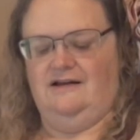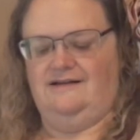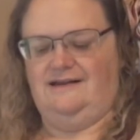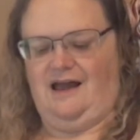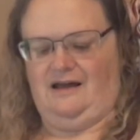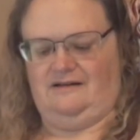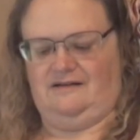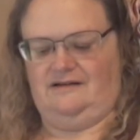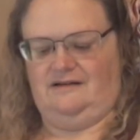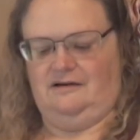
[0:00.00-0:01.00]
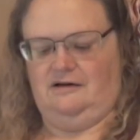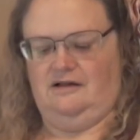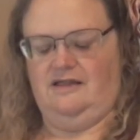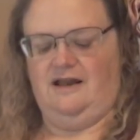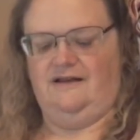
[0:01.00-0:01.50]
test
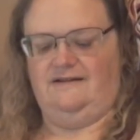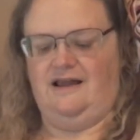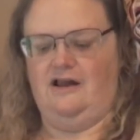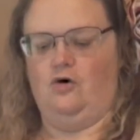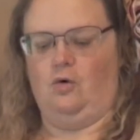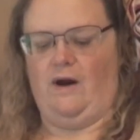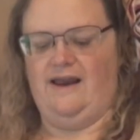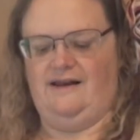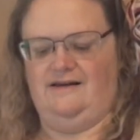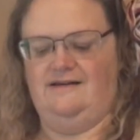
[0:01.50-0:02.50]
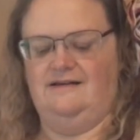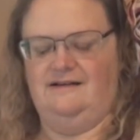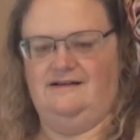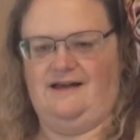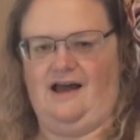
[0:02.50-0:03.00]
that is a graded
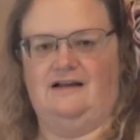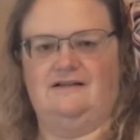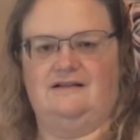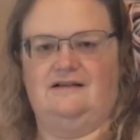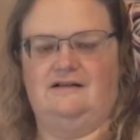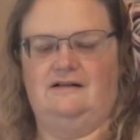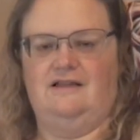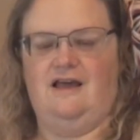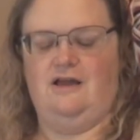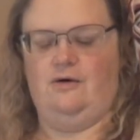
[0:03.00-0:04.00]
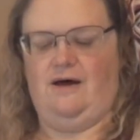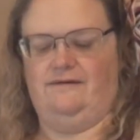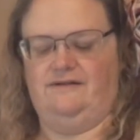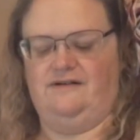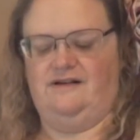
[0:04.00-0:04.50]
test that you have
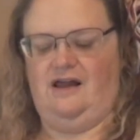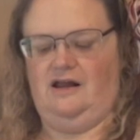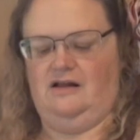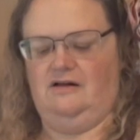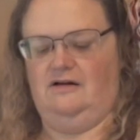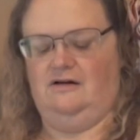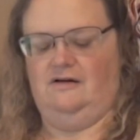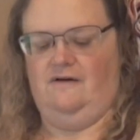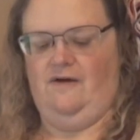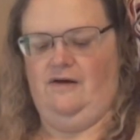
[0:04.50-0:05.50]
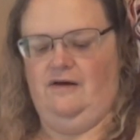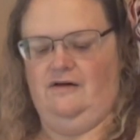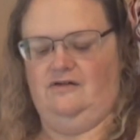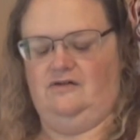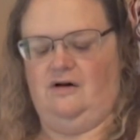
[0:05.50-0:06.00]
to take.
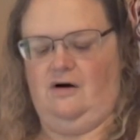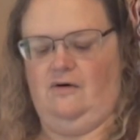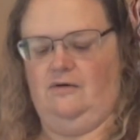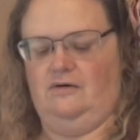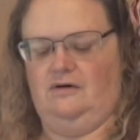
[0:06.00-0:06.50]
So,